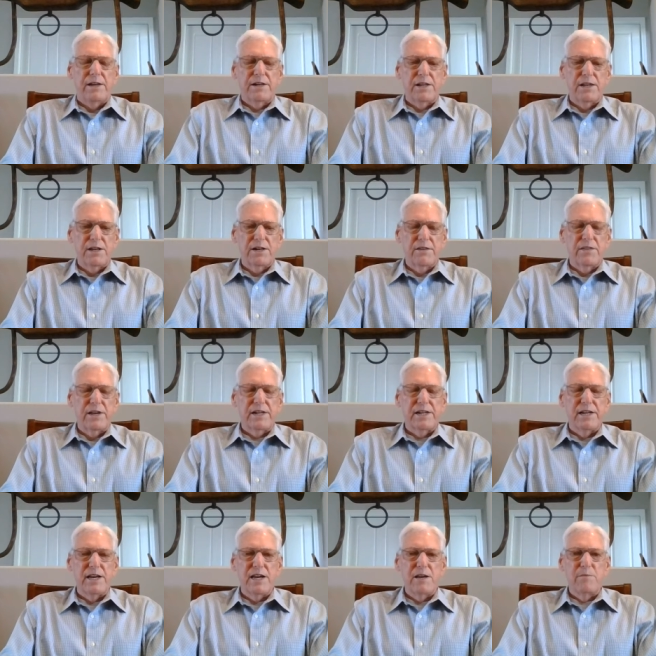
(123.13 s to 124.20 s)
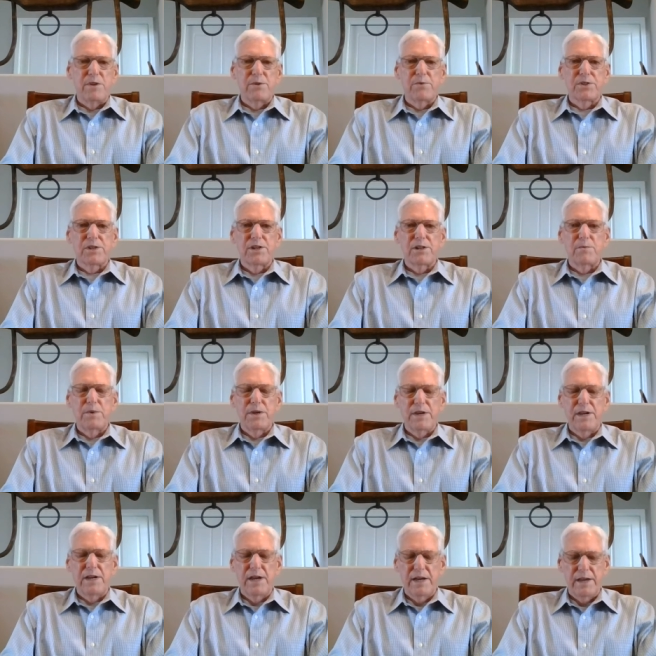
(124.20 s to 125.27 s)
At the end of that time, there was going to
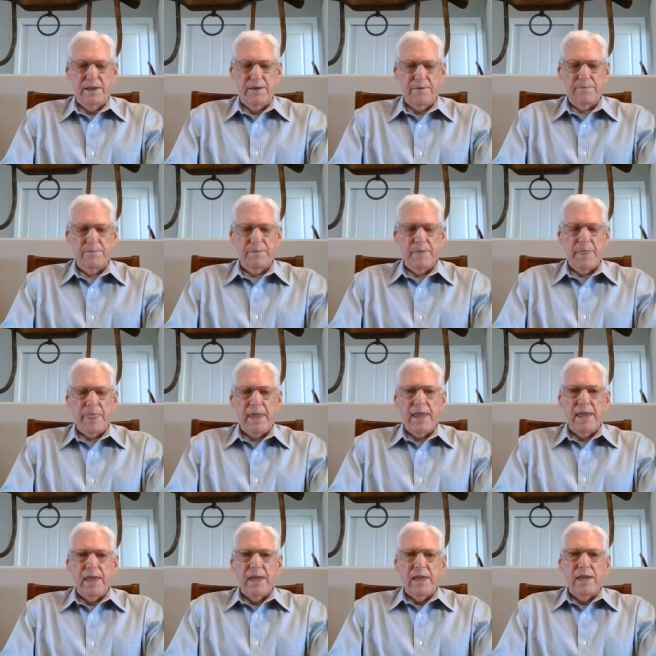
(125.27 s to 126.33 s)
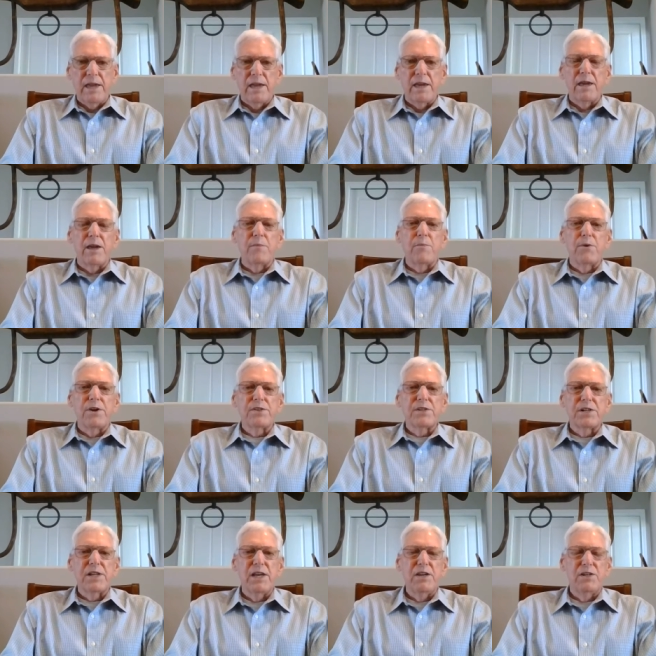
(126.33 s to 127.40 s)
be a
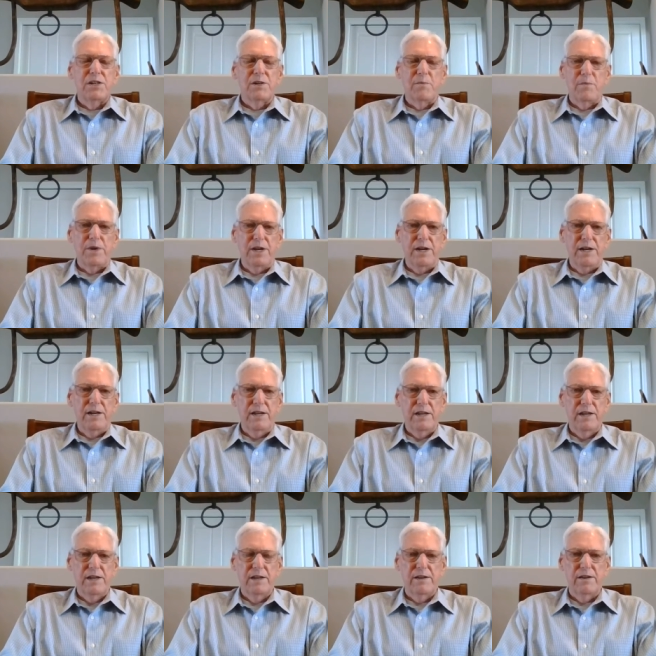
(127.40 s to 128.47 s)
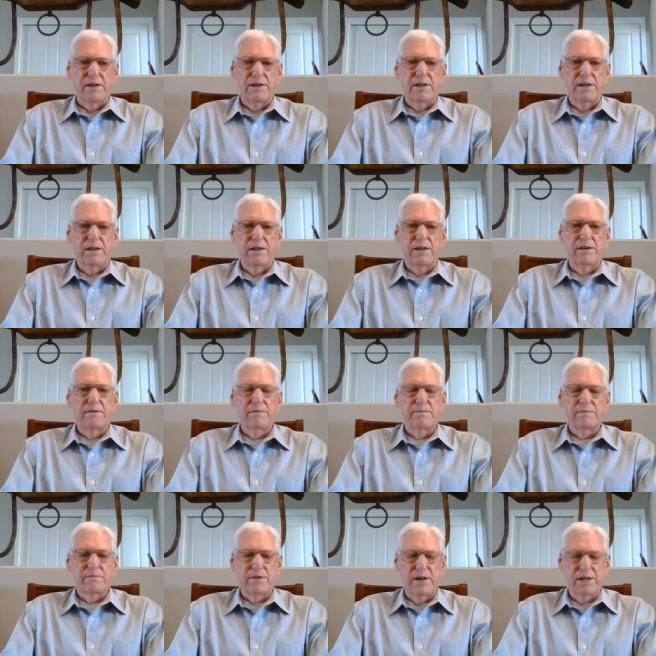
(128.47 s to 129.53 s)
presentation made in a
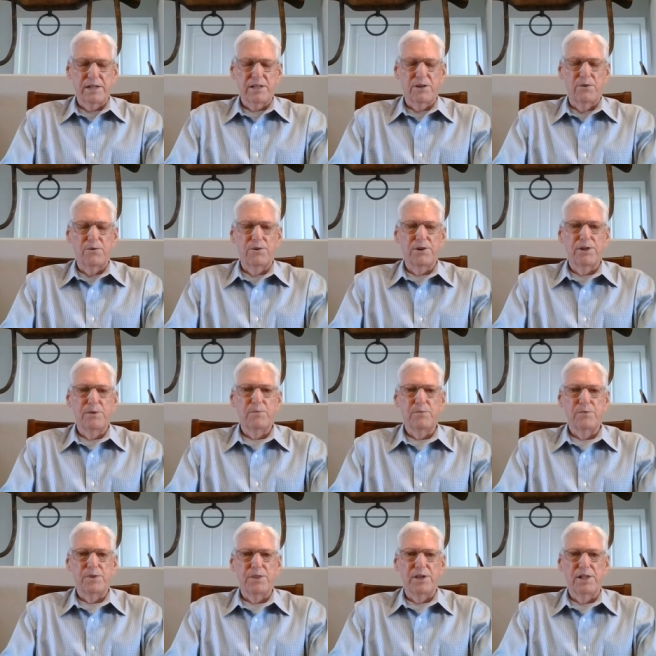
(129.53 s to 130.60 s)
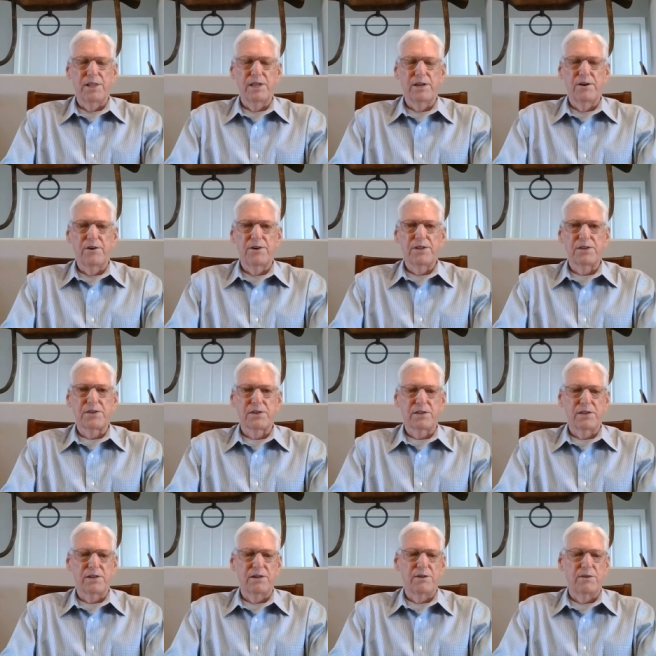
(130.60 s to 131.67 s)
auditorium with all the
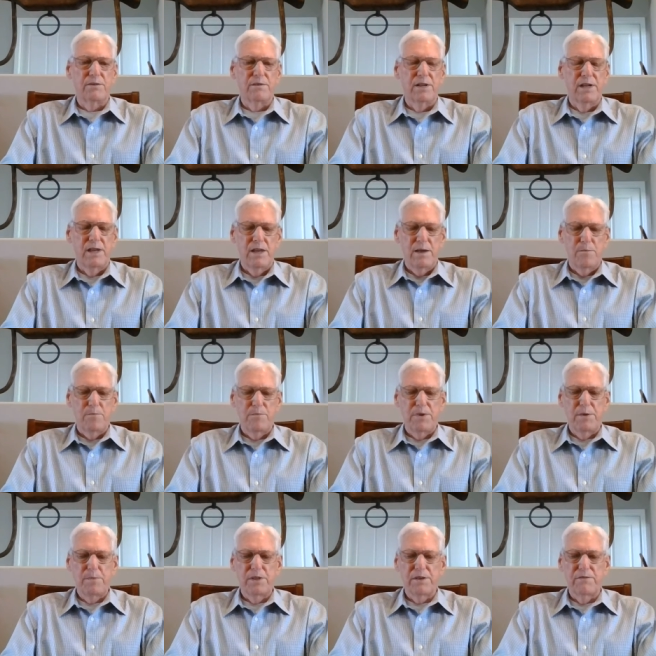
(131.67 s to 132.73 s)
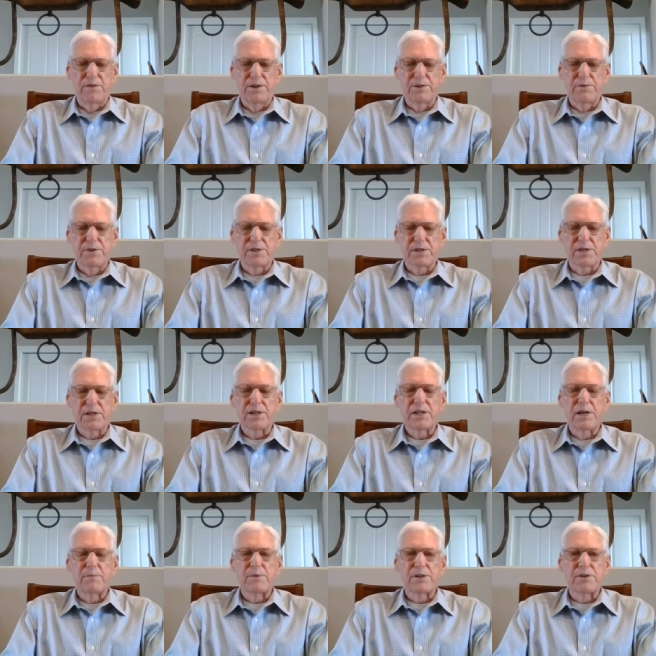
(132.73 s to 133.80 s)
artists and people of interest
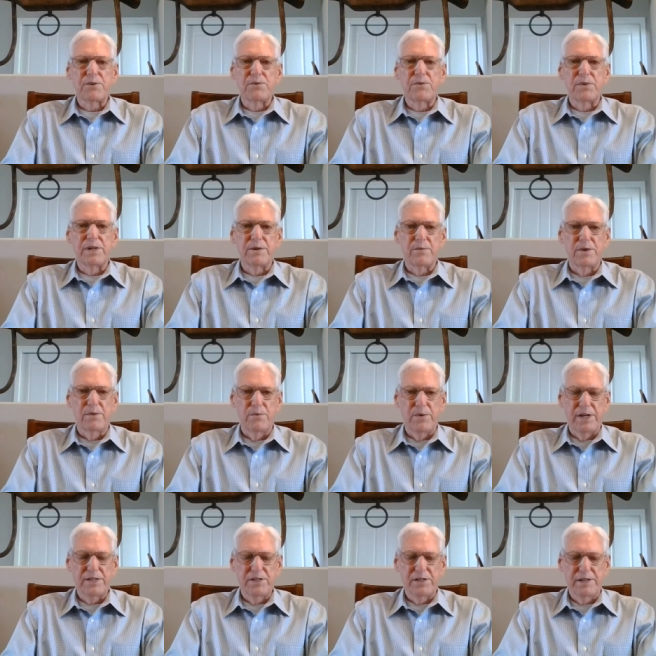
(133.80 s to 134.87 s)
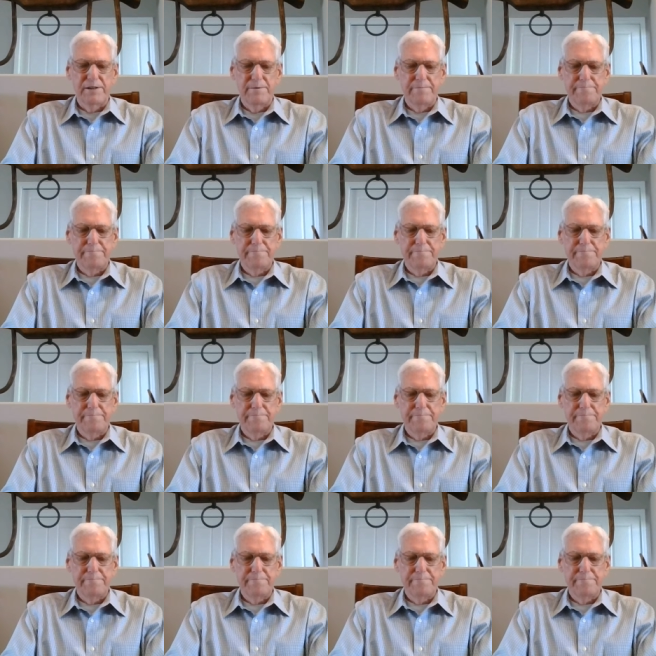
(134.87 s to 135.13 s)
could come to and watch it.